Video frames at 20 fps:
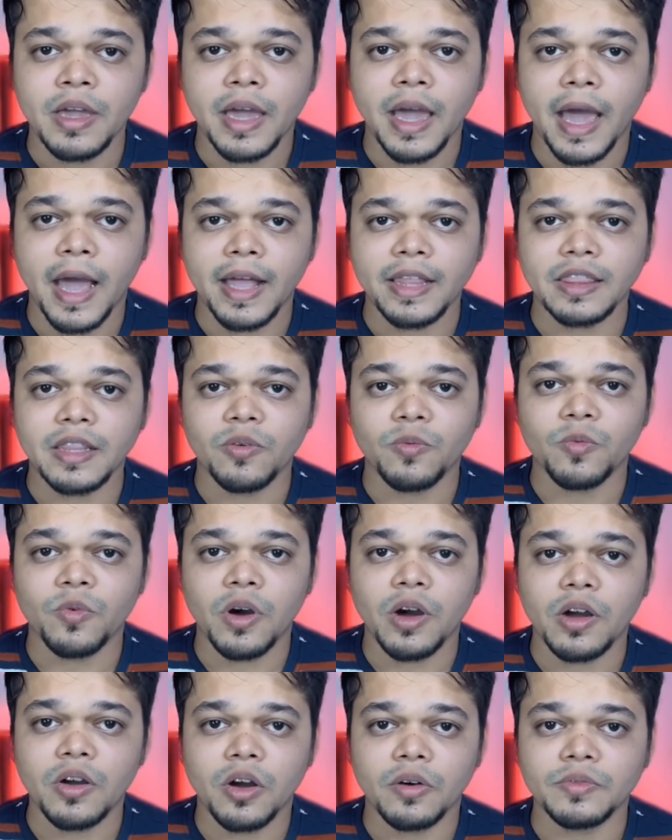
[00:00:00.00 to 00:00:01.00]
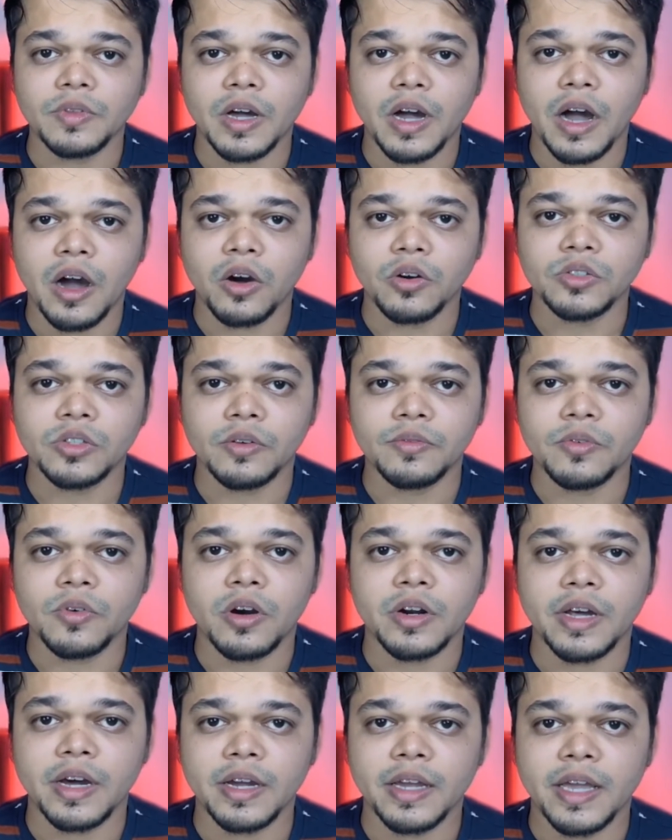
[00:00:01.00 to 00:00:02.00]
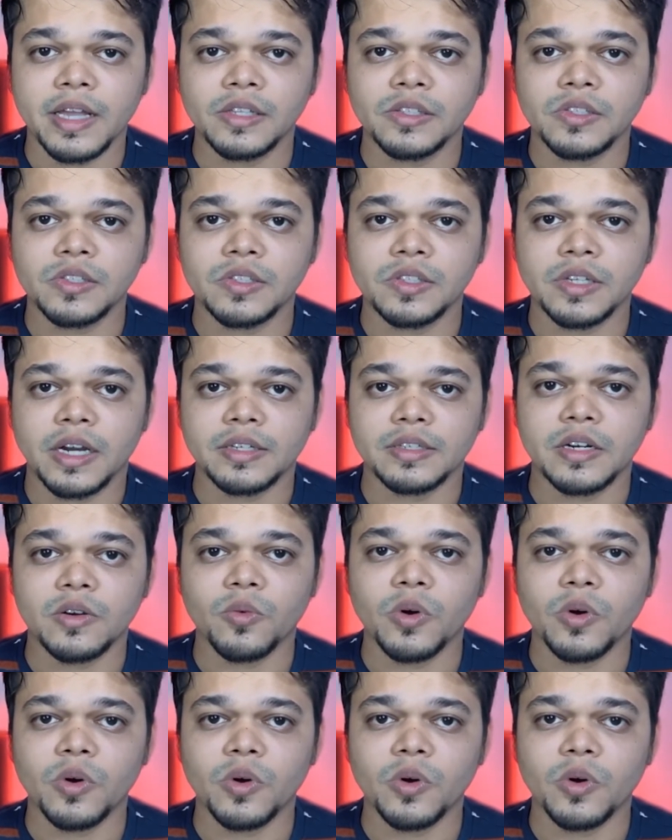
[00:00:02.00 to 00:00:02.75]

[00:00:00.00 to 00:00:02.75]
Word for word: and the work of the house of God again started.